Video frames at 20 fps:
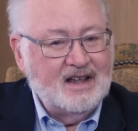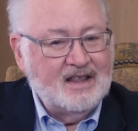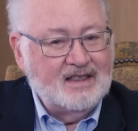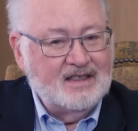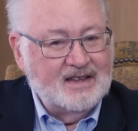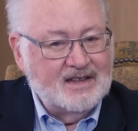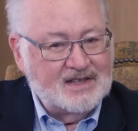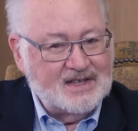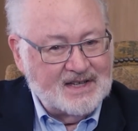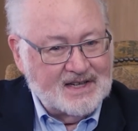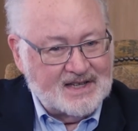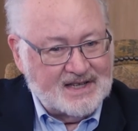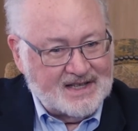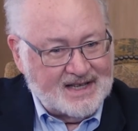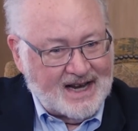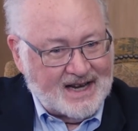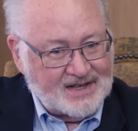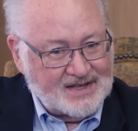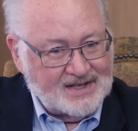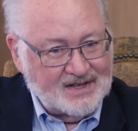the
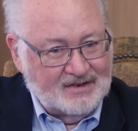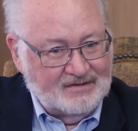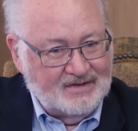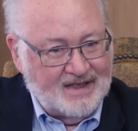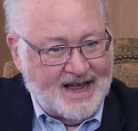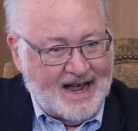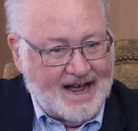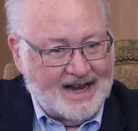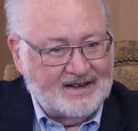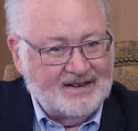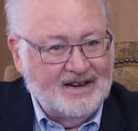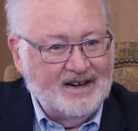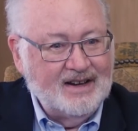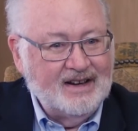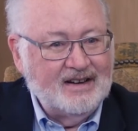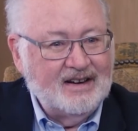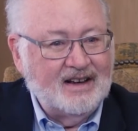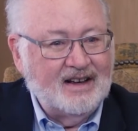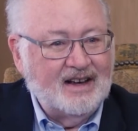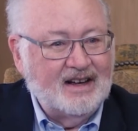success of that
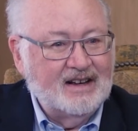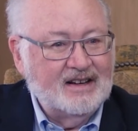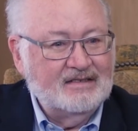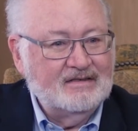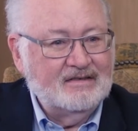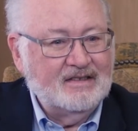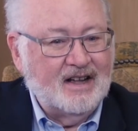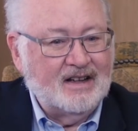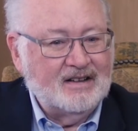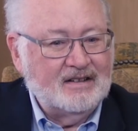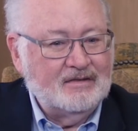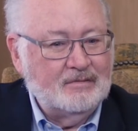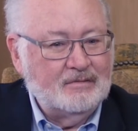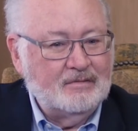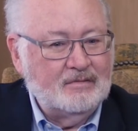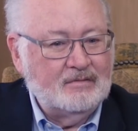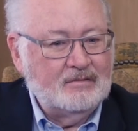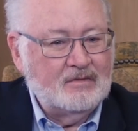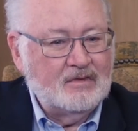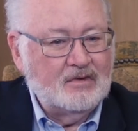uh, uh,
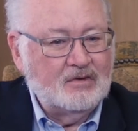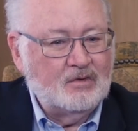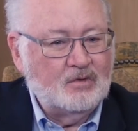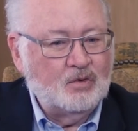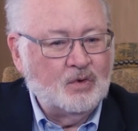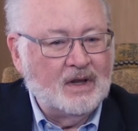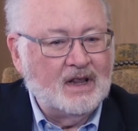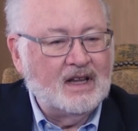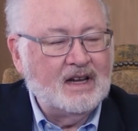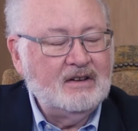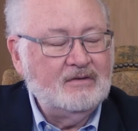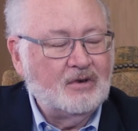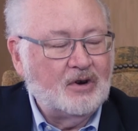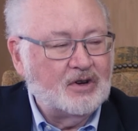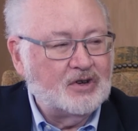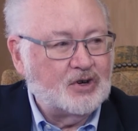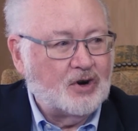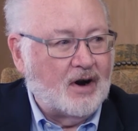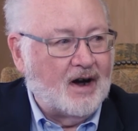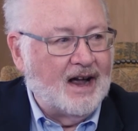reliever
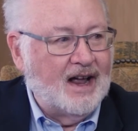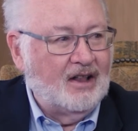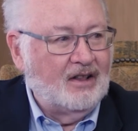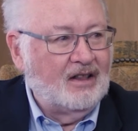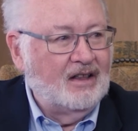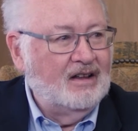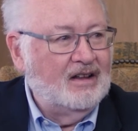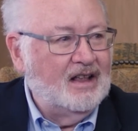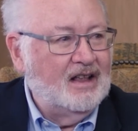trial